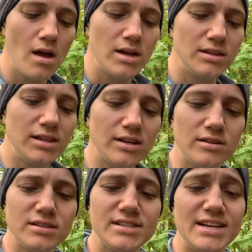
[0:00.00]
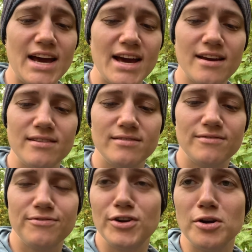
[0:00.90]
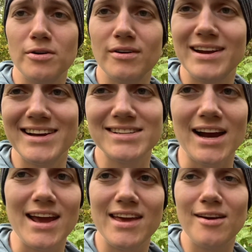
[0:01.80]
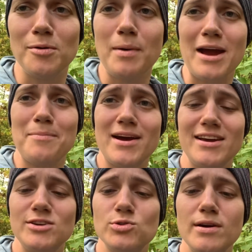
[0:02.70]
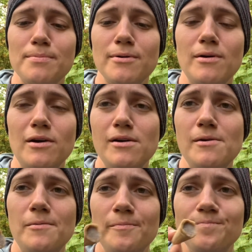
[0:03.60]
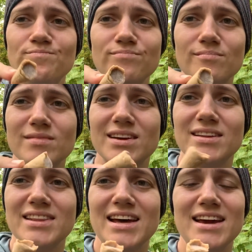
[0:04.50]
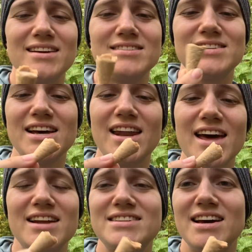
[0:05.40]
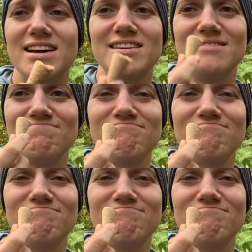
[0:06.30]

little snack for your next hiking or backpacking trip, like 10 out of 10.